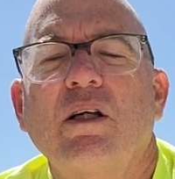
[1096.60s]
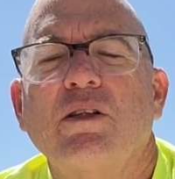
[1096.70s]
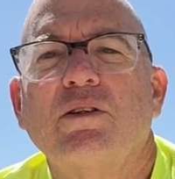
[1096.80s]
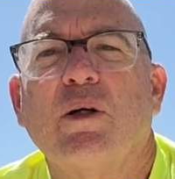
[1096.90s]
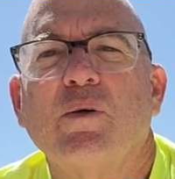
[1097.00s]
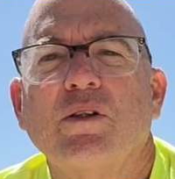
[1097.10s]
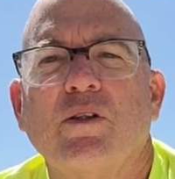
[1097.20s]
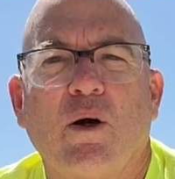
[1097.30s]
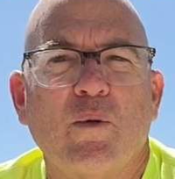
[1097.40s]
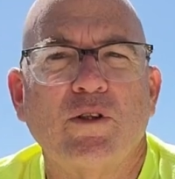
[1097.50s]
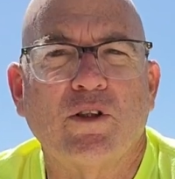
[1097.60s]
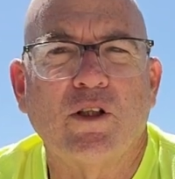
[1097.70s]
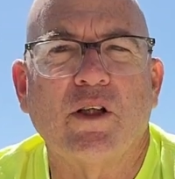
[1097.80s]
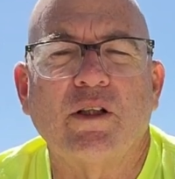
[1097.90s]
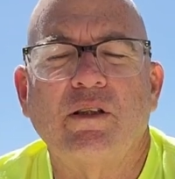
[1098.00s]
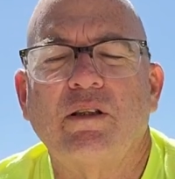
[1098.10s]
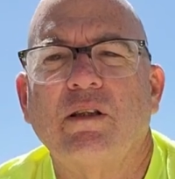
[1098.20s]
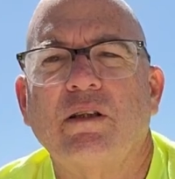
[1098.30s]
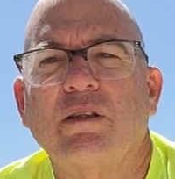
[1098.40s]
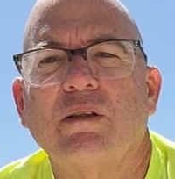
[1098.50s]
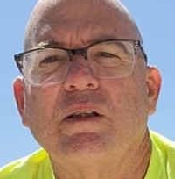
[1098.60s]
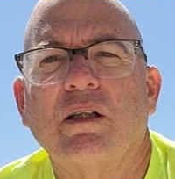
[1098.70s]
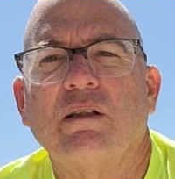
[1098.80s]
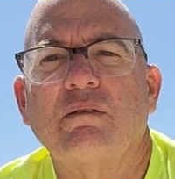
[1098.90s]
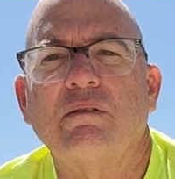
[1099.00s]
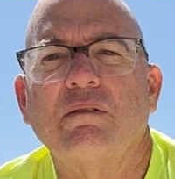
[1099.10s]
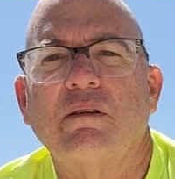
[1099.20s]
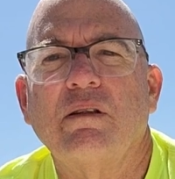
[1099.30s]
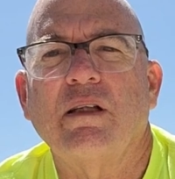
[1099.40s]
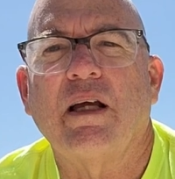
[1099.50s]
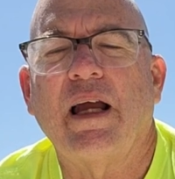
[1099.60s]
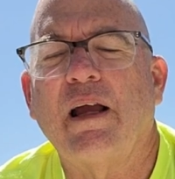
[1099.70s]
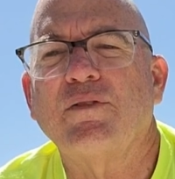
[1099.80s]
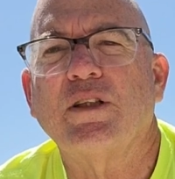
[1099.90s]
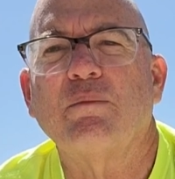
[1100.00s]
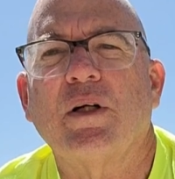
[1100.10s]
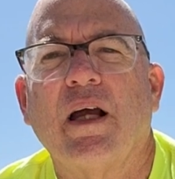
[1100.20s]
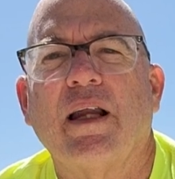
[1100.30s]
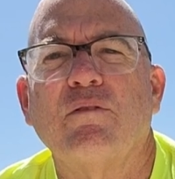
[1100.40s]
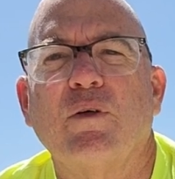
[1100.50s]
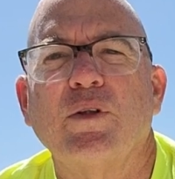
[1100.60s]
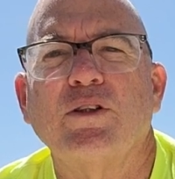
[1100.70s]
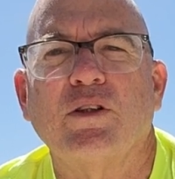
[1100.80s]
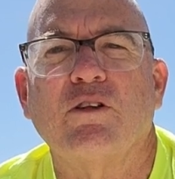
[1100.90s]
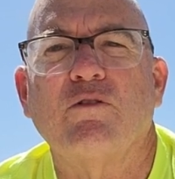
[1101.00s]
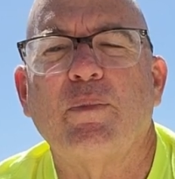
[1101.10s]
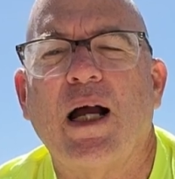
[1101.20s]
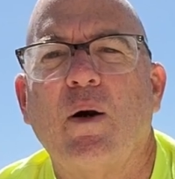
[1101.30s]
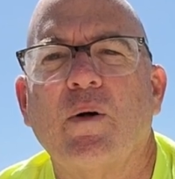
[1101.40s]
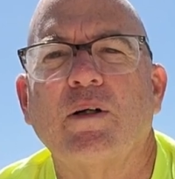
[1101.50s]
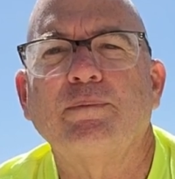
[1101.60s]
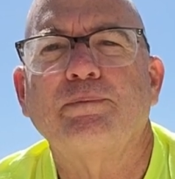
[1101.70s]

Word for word: So it's always good to uh, to have some kind of a reserve power.